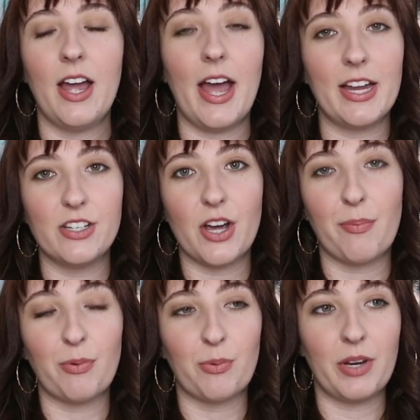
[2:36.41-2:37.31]
end
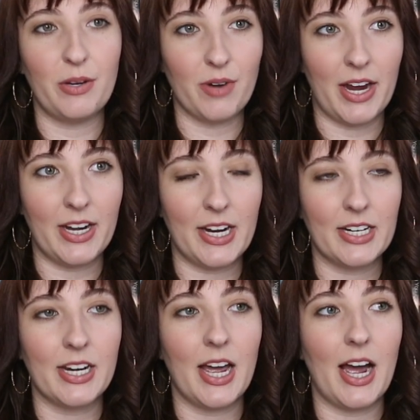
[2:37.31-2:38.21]
up
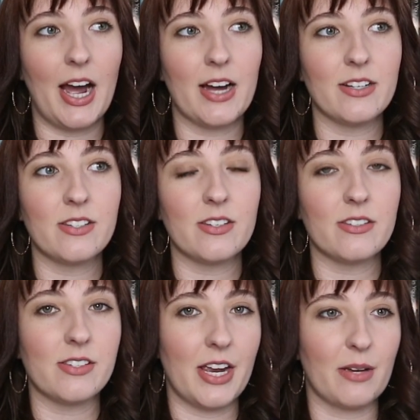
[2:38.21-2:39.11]
reuniting at
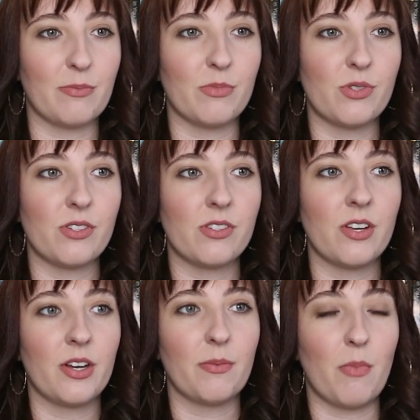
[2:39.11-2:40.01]
Sam's
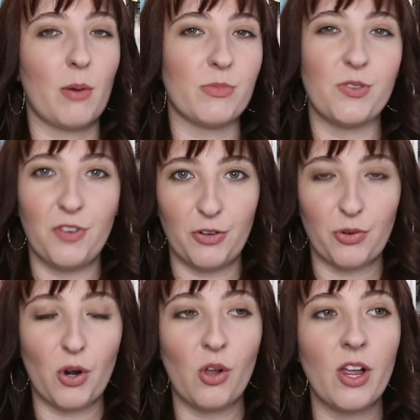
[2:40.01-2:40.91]
mom's
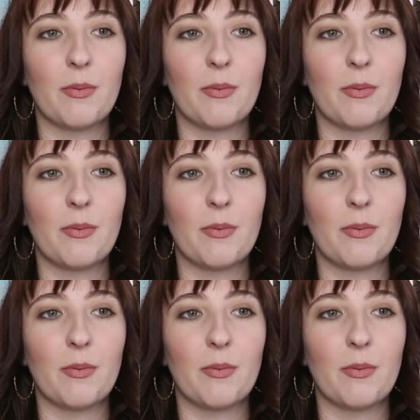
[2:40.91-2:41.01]
funeral.